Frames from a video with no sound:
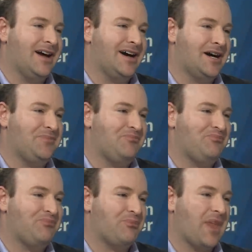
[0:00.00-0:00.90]

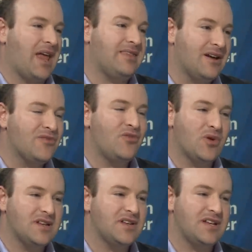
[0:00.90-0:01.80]
Um, and
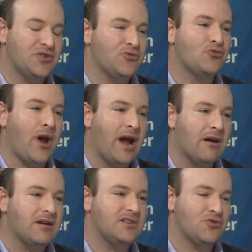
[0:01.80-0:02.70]
therefore is a, is a
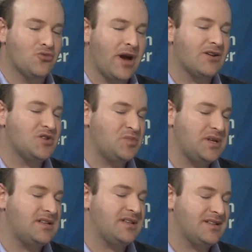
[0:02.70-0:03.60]
rare is a rare
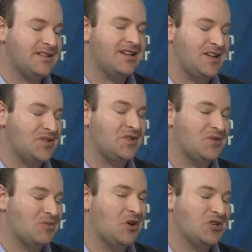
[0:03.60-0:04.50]
species in, in
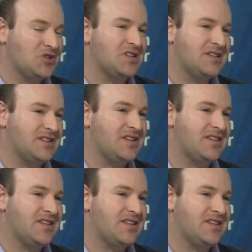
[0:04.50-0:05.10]
the Washington D.C.